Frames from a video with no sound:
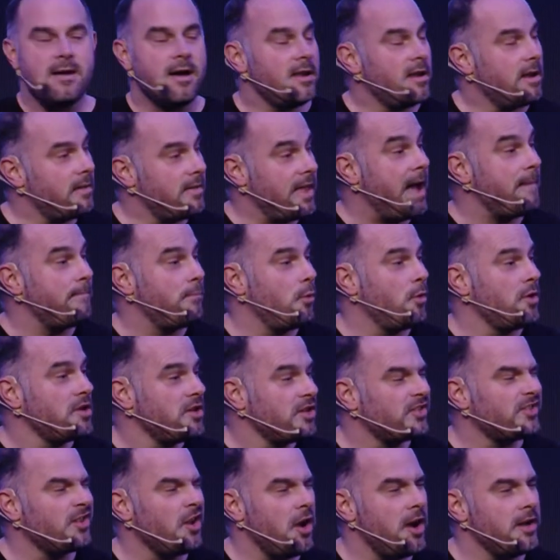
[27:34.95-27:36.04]
And at that point,
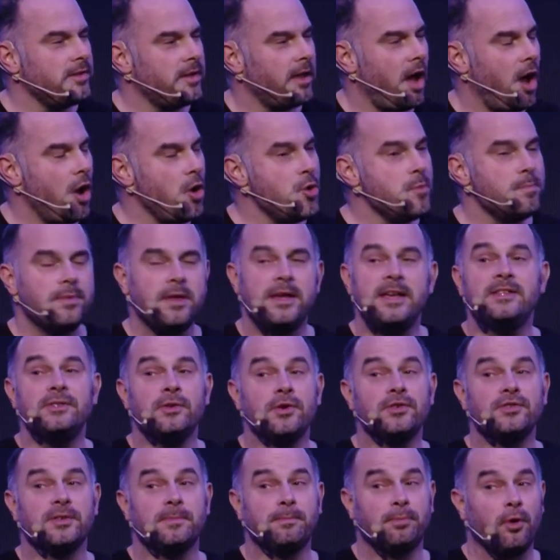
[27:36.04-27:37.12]
you're starting to hope that he's
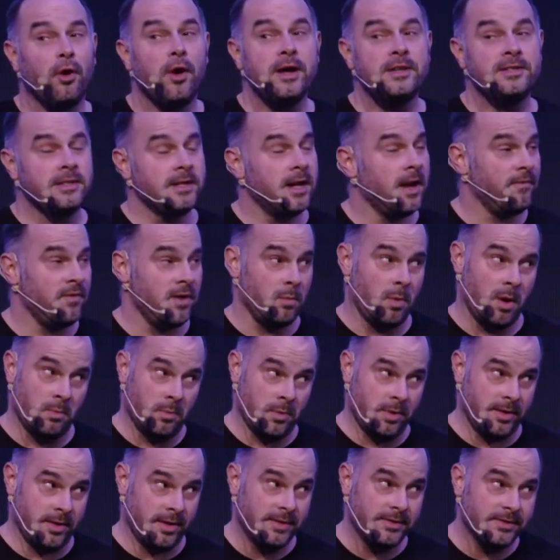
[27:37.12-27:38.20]
not surprising
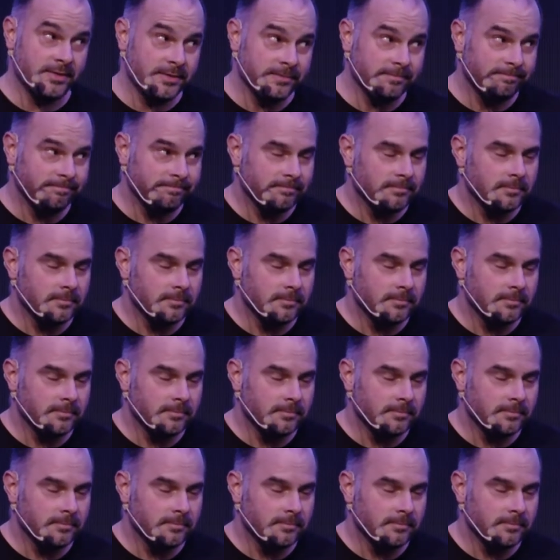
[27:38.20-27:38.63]
everyone with this.